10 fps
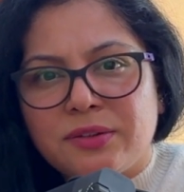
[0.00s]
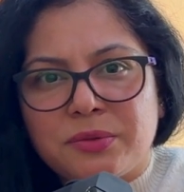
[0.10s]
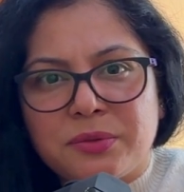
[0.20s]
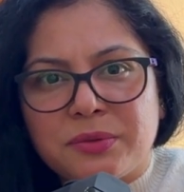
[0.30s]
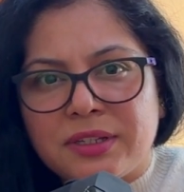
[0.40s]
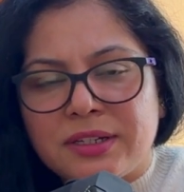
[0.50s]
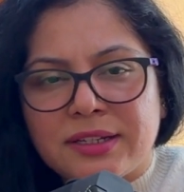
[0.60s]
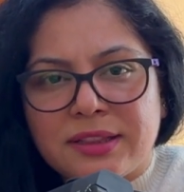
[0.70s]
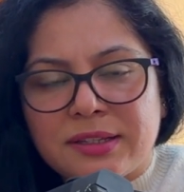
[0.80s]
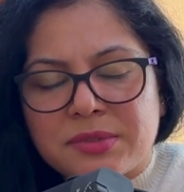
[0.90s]
Oh, they'll
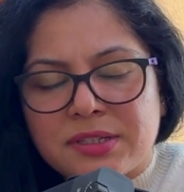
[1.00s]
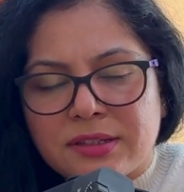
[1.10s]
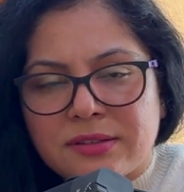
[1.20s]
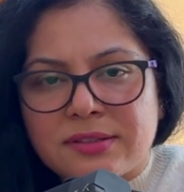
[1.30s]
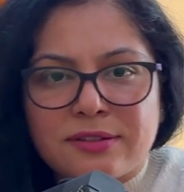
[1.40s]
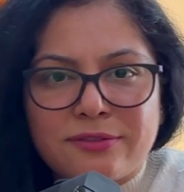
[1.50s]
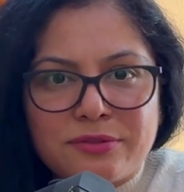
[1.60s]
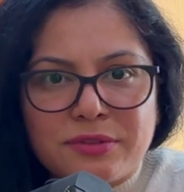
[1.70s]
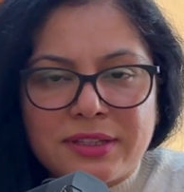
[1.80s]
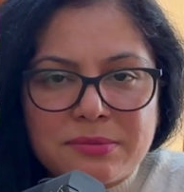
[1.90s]
tell themselves, they'll
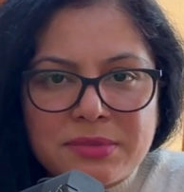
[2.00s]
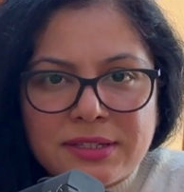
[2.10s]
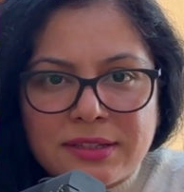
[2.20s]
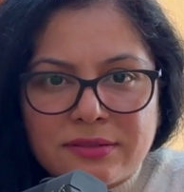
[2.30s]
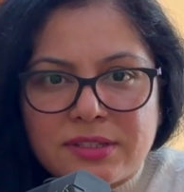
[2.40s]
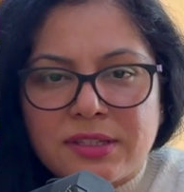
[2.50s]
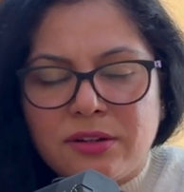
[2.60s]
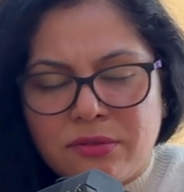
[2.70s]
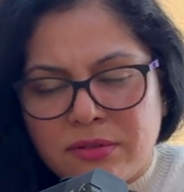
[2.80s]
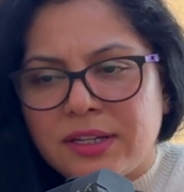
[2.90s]
fool themselves. They
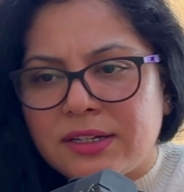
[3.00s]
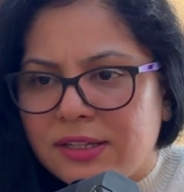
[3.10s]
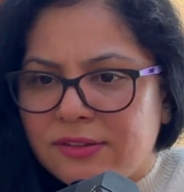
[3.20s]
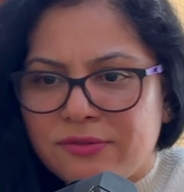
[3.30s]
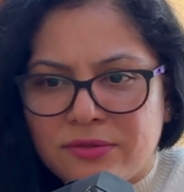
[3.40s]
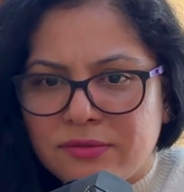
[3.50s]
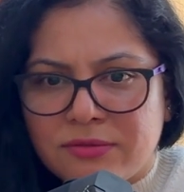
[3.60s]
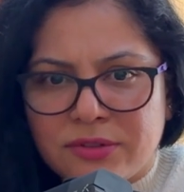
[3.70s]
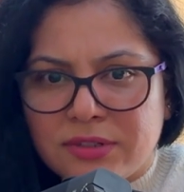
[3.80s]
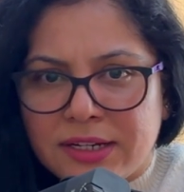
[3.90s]
know that they're
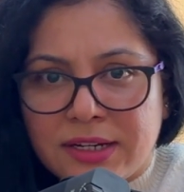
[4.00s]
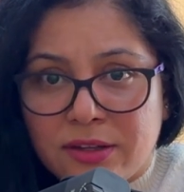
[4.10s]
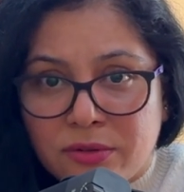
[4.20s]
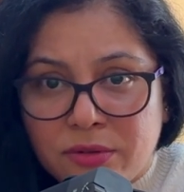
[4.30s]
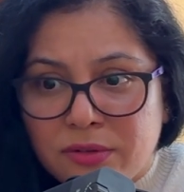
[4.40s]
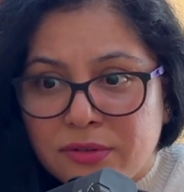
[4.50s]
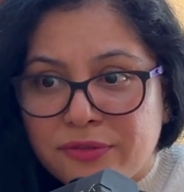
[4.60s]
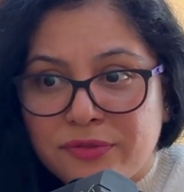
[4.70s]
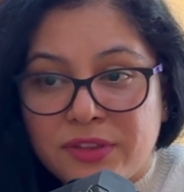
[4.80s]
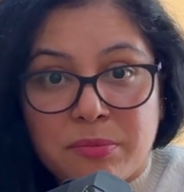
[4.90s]
not letting go of
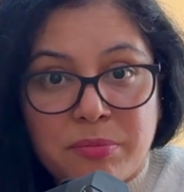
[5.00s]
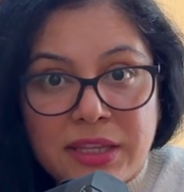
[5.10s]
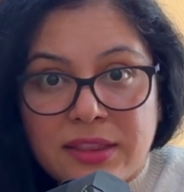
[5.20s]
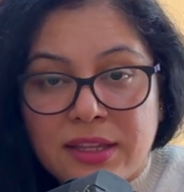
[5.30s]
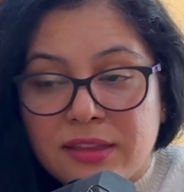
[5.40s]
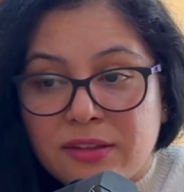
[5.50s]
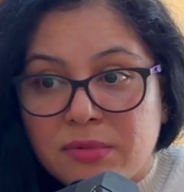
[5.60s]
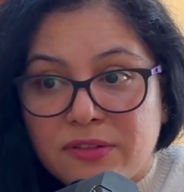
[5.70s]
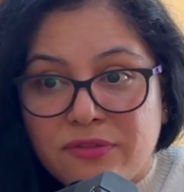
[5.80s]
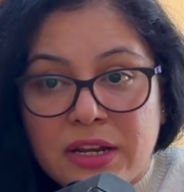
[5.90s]
the pain that they've
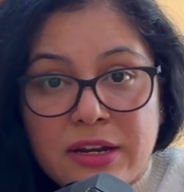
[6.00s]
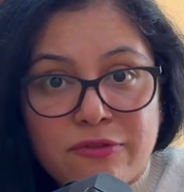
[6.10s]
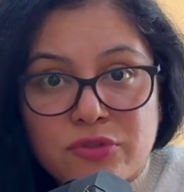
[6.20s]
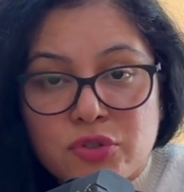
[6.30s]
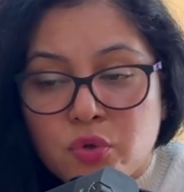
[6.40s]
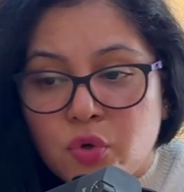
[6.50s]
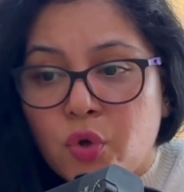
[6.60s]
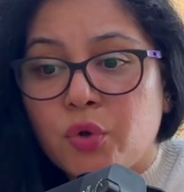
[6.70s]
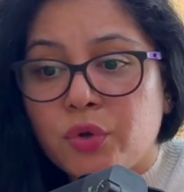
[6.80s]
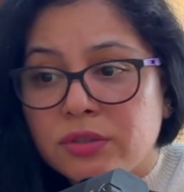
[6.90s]
been feeling for so
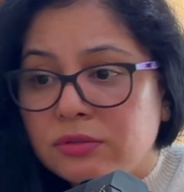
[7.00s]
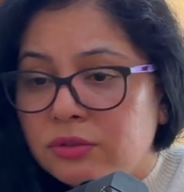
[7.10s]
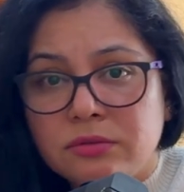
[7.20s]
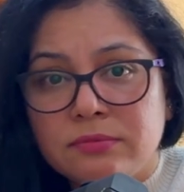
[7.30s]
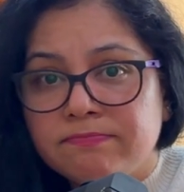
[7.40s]
long. No,